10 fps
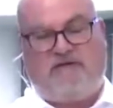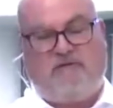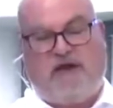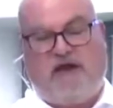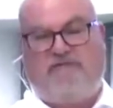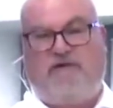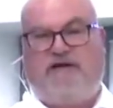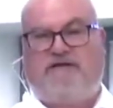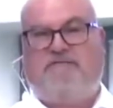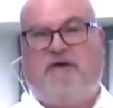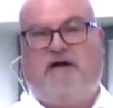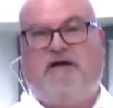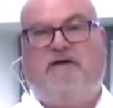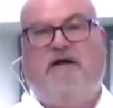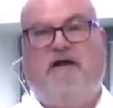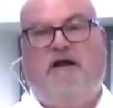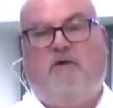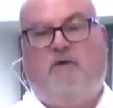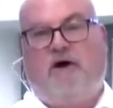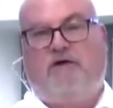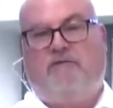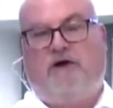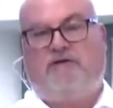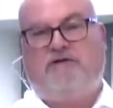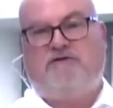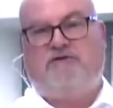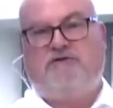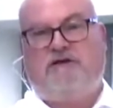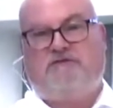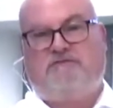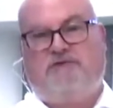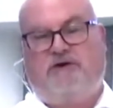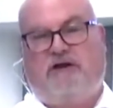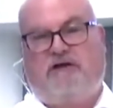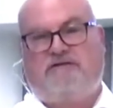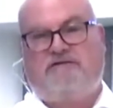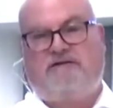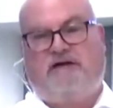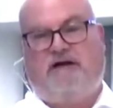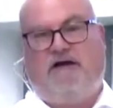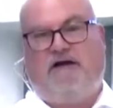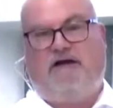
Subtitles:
That we have to examine around about 2,000 products.